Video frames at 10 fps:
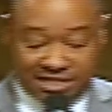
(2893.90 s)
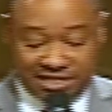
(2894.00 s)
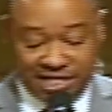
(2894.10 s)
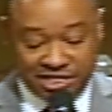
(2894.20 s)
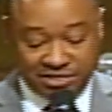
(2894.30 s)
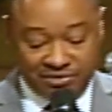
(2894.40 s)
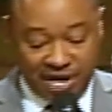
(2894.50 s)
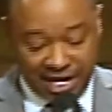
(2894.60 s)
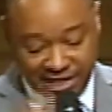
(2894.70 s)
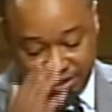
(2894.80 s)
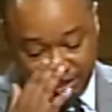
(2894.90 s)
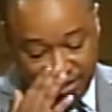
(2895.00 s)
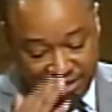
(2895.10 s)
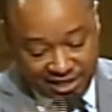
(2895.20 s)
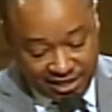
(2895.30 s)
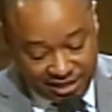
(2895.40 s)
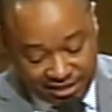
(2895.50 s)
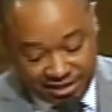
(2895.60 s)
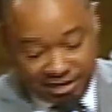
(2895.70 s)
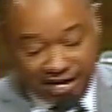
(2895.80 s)
Nationwide,
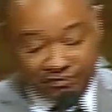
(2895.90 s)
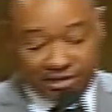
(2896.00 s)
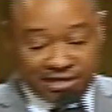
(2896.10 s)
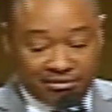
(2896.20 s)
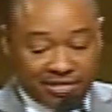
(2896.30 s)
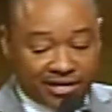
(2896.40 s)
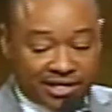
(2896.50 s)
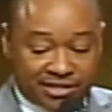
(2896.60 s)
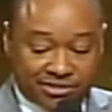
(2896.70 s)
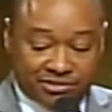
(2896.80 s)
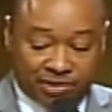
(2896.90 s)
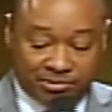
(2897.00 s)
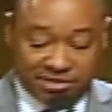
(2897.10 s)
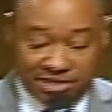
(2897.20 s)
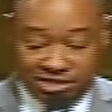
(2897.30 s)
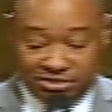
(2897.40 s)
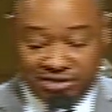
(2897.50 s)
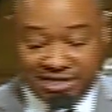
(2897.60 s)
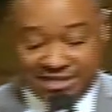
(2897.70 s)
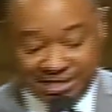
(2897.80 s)
African Americans represent
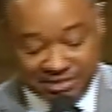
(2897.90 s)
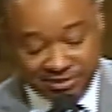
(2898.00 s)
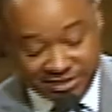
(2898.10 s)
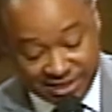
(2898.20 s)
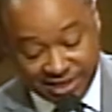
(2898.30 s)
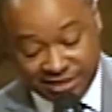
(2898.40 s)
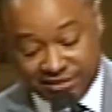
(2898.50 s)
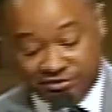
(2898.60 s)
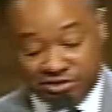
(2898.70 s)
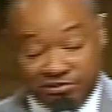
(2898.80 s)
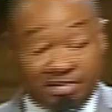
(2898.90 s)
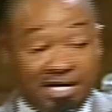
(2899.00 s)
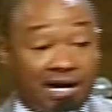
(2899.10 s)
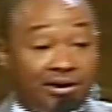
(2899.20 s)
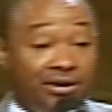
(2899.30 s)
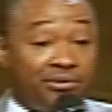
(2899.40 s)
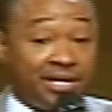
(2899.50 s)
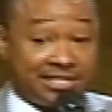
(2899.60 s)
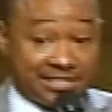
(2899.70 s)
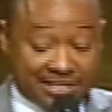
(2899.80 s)
26% of juvenile
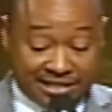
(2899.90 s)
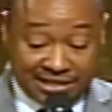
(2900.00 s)
arrests.